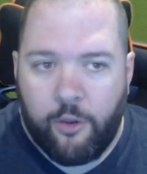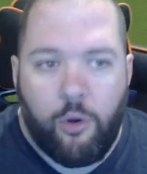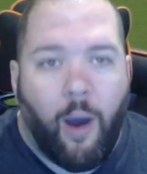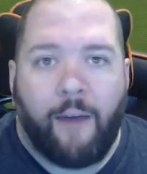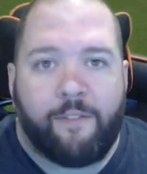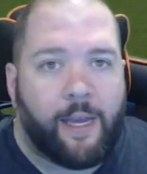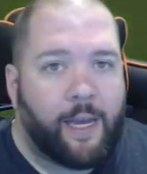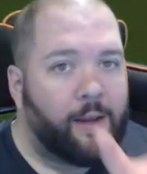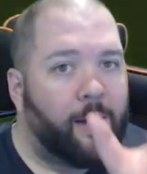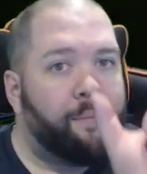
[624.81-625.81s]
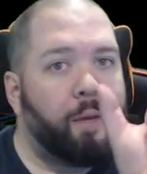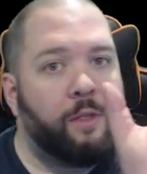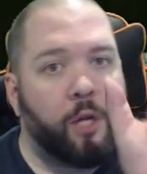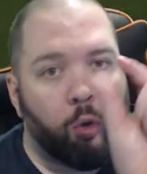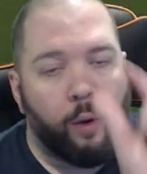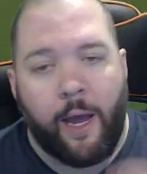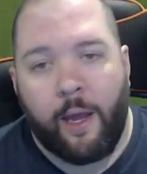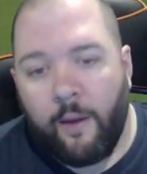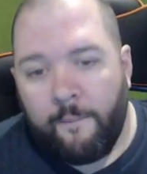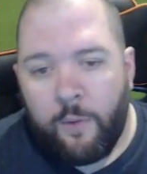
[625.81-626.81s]
You have to hit in the
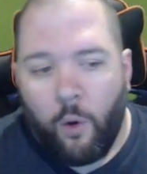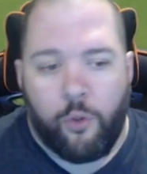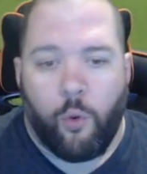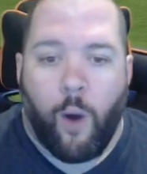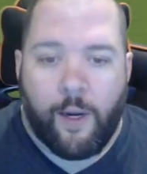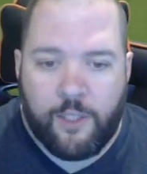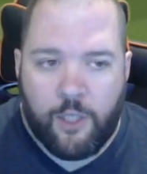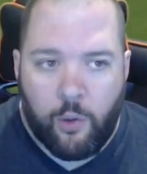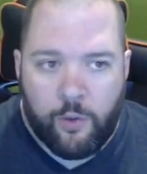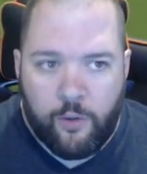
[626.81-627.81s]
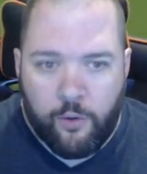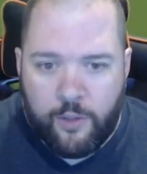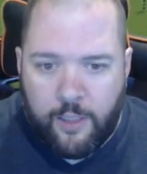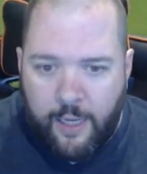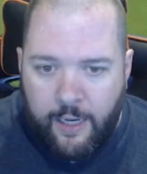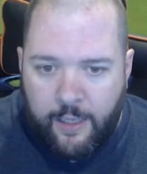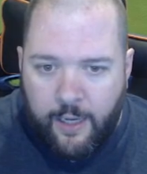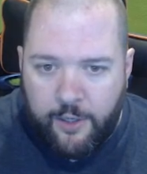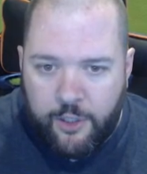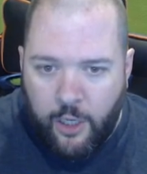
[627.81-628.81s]
gray or the white zone in order to get any
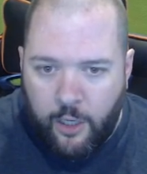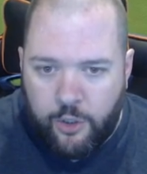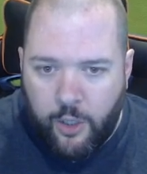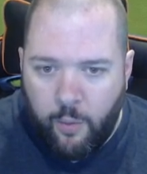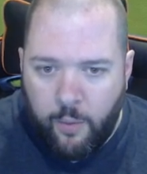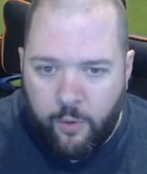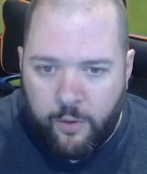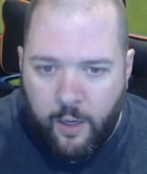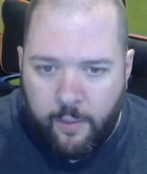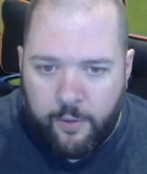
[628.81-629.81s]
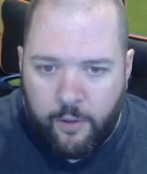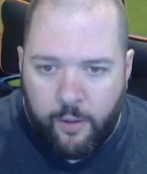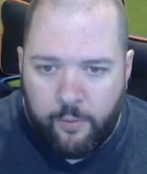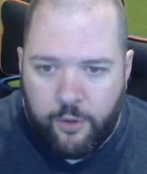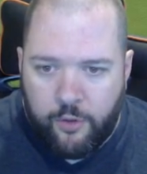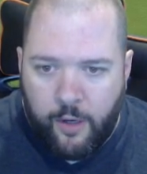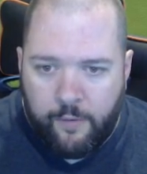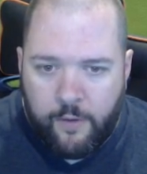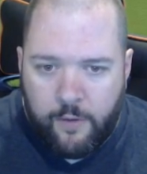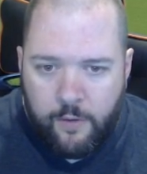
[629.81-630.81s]
kind of shot. I'll try one more time on the gray with the
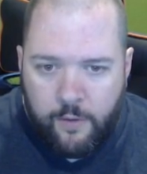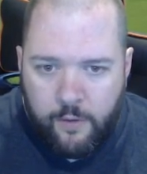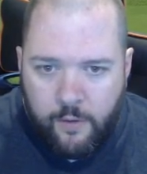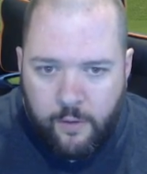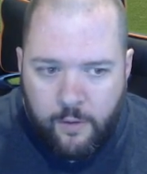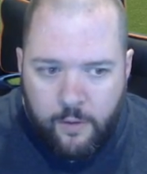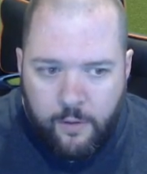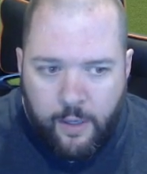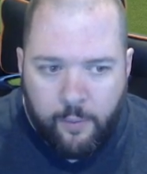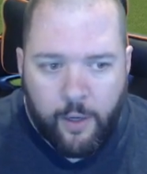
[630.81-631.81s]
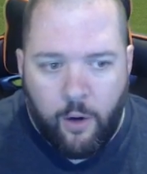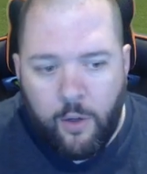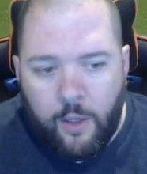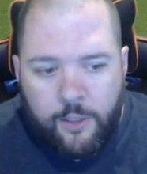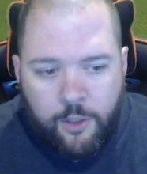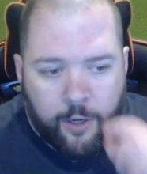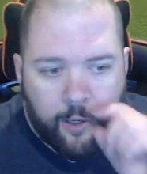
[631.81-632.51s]
driver. There we go. So here's